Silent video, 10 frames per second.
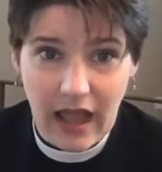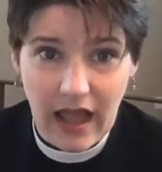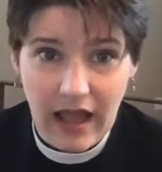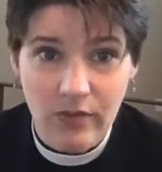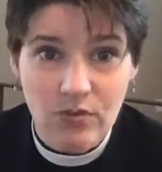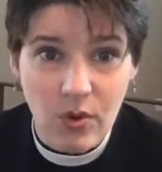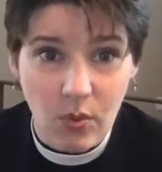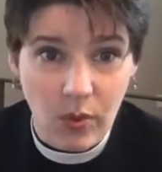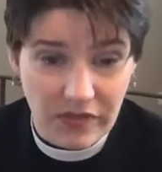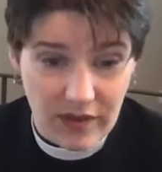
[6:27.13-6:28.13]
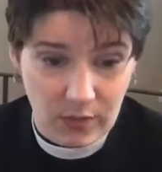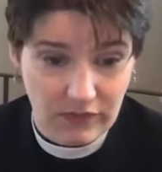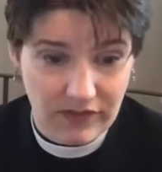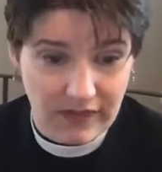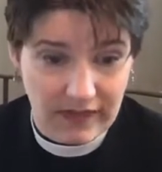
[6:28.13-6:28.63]
I don't know what they were
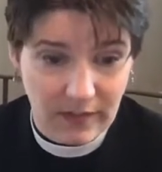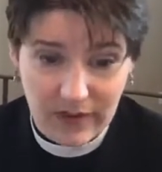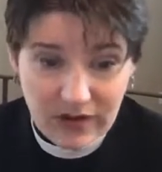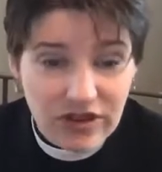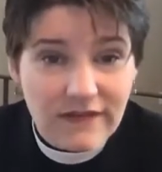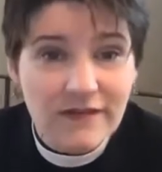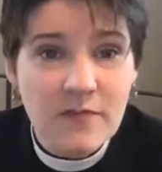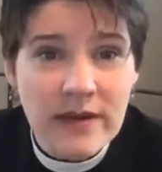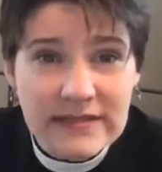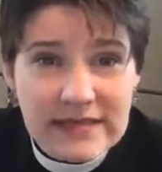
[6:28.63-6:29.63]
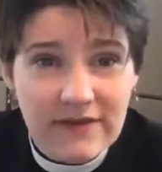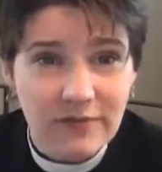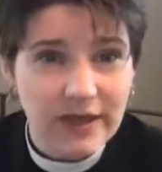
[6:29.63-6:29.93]
feeling. But Jesus must have,